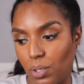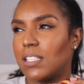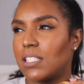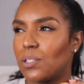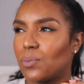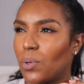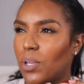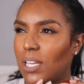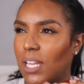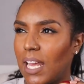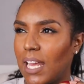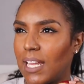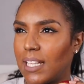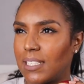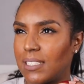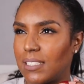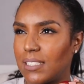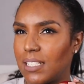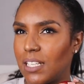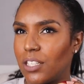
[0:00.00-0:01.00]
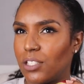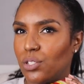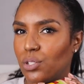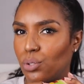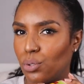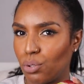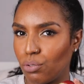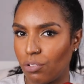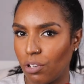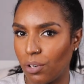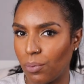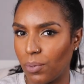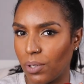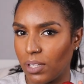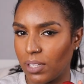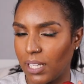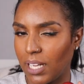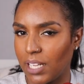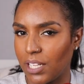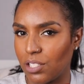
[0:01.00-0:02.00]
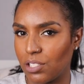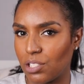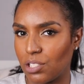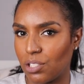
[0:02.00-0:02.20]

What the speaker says: This one and a Do Grow one that I used